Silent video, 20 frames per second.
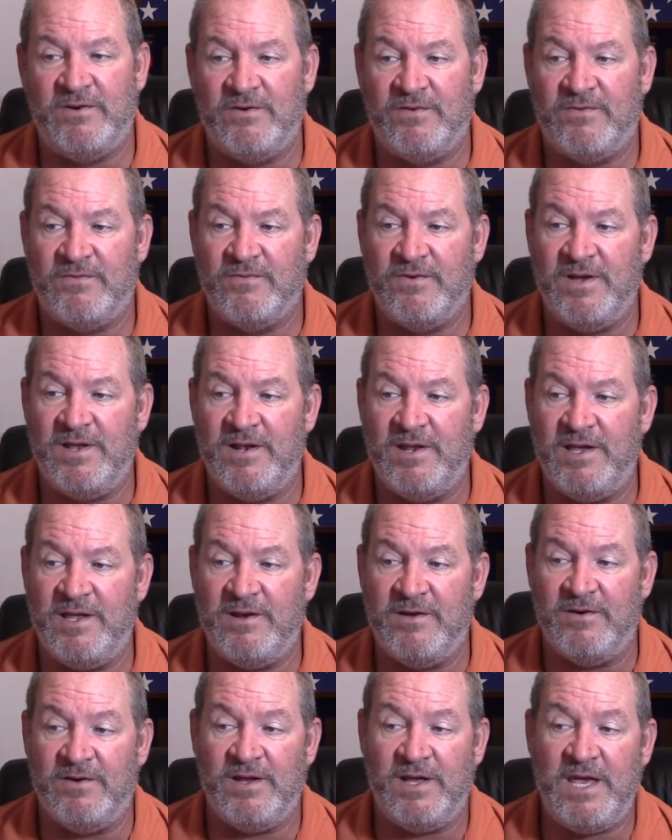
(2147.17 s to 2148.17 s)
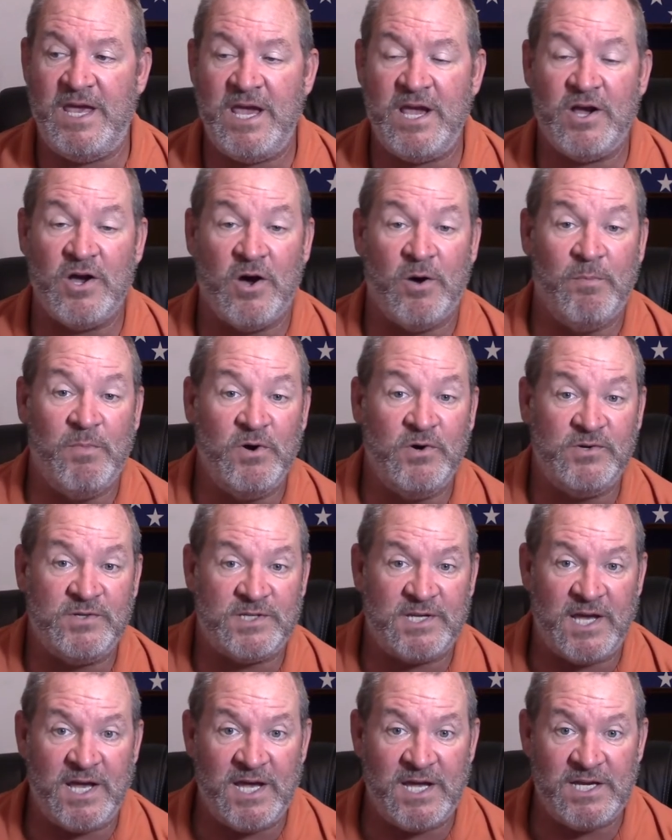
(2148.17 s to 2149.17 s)
or three liter
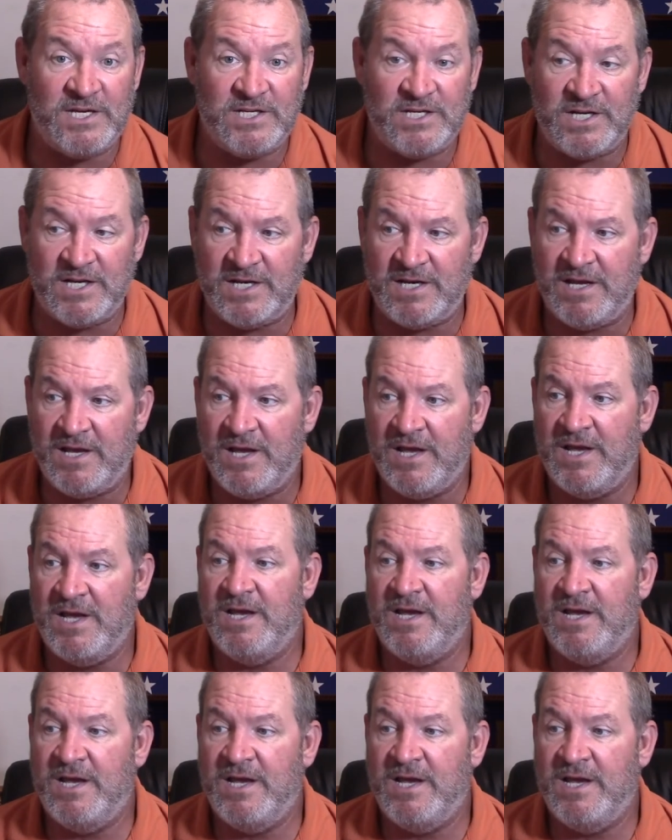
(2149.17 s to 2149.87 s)
EcoBoost engine,